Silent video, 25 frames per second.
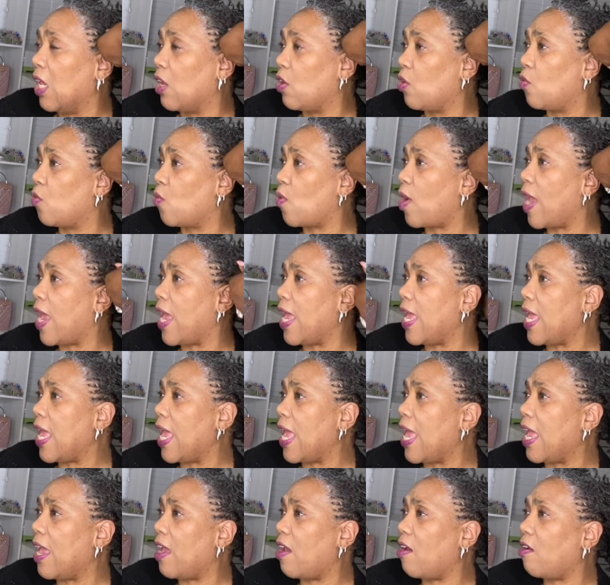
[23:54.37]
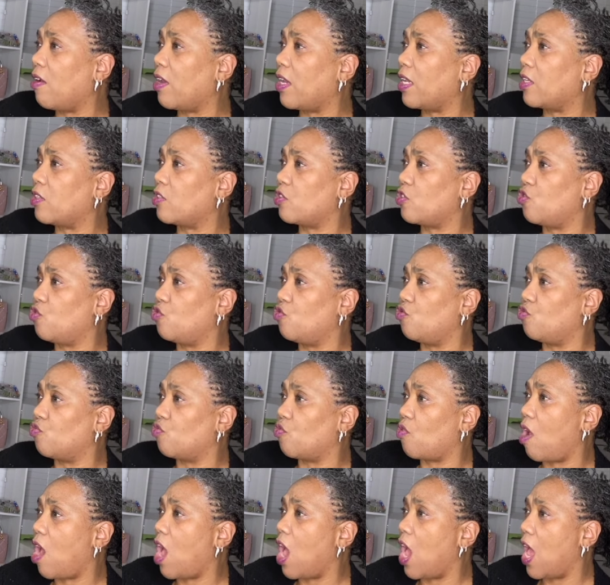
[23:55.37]
hair is
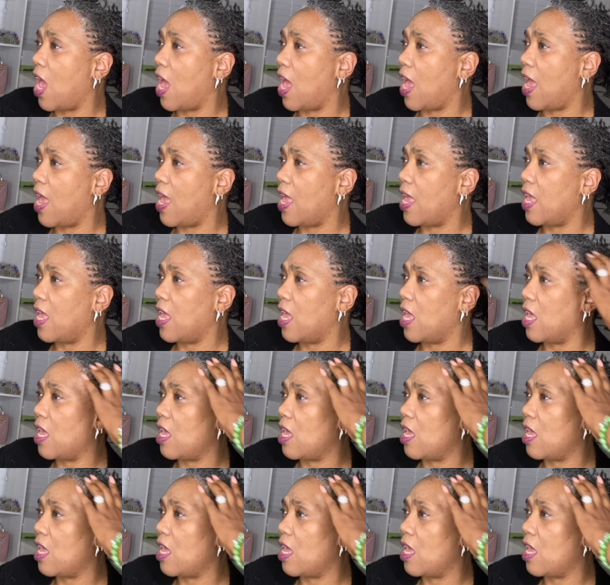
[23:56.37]
dry.